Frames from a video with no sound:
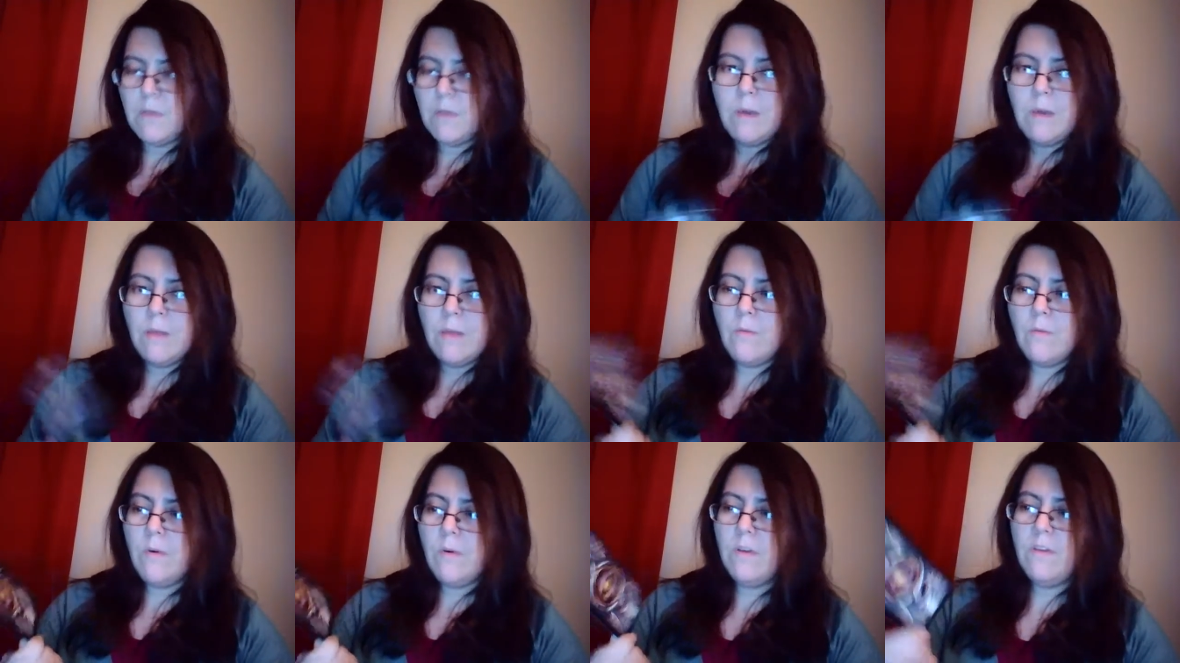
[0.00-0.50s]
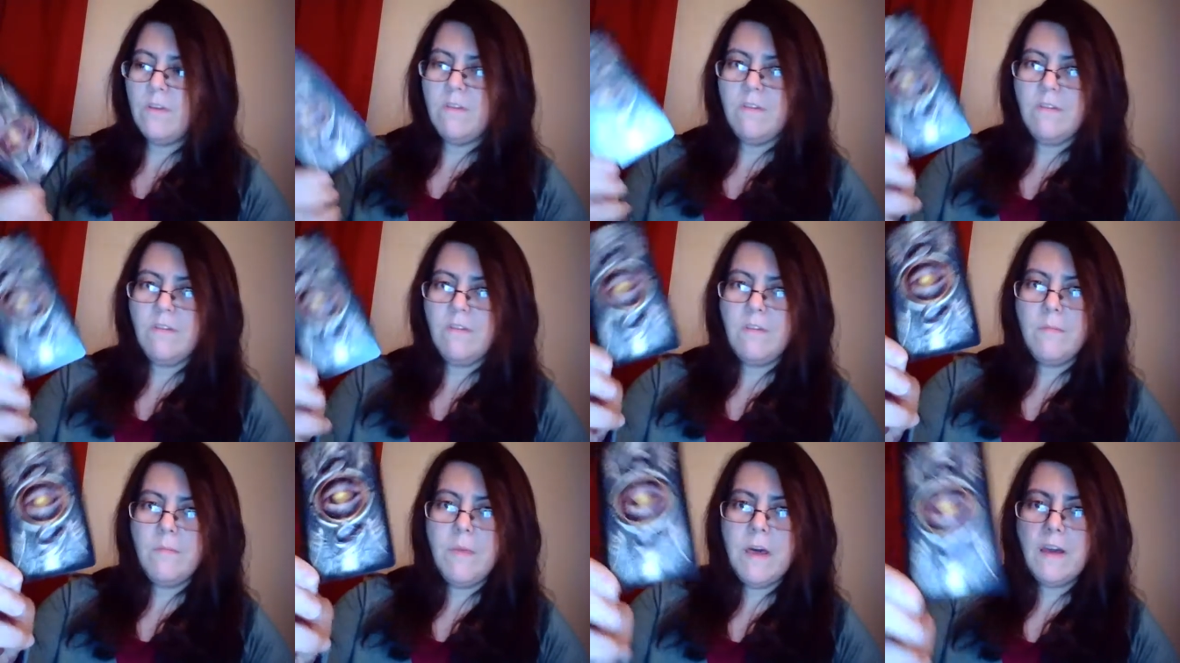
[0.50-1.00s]
by the way, this
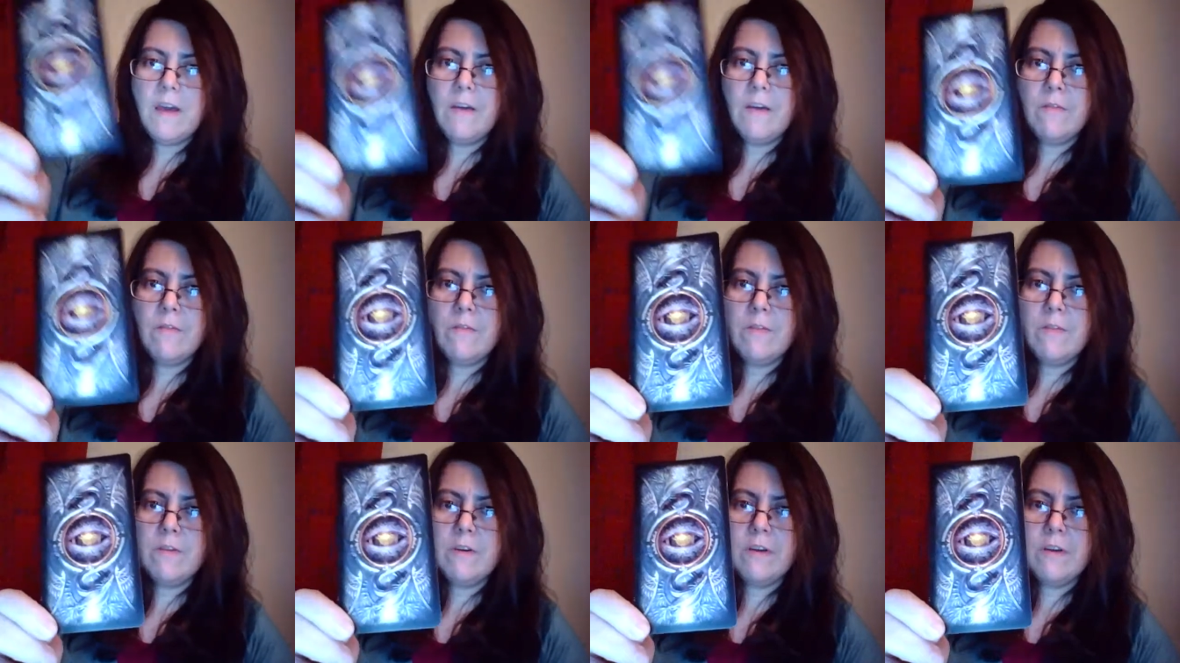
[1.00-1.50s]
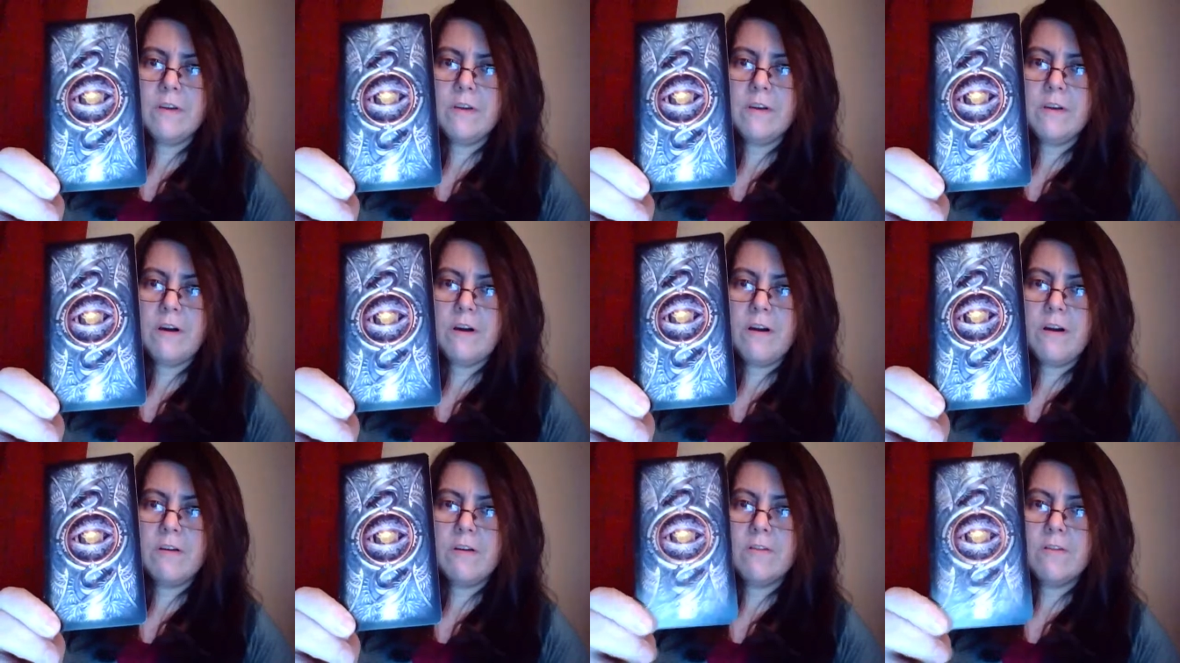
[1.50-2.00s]
is the back of the
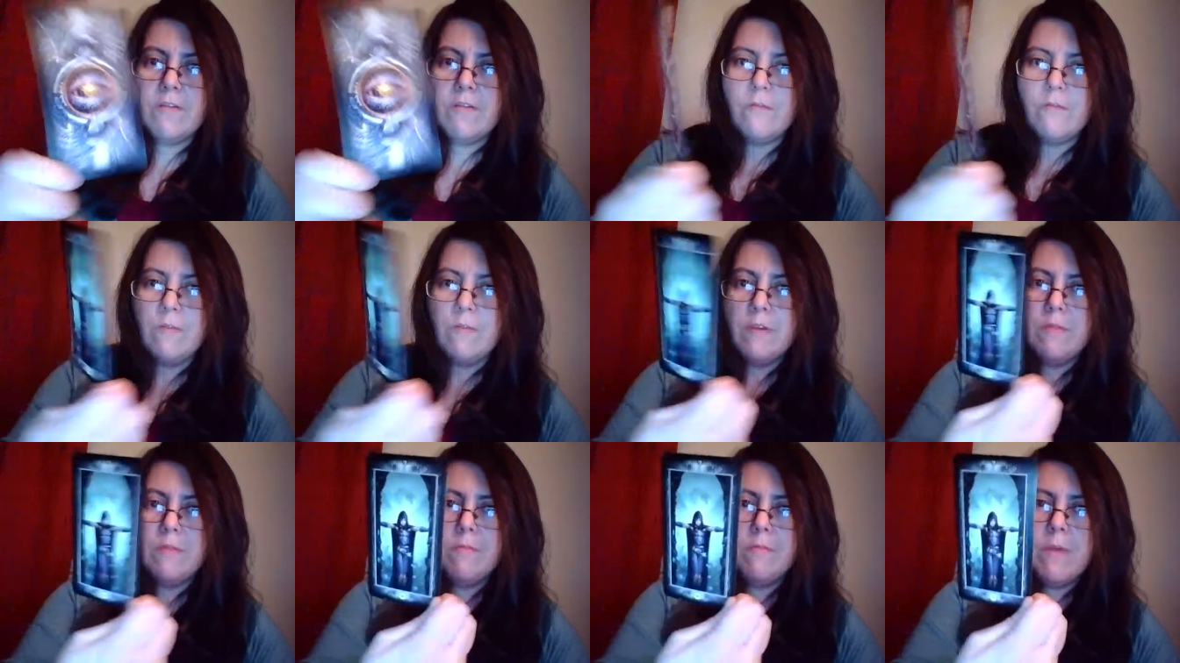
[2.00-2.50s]
card of the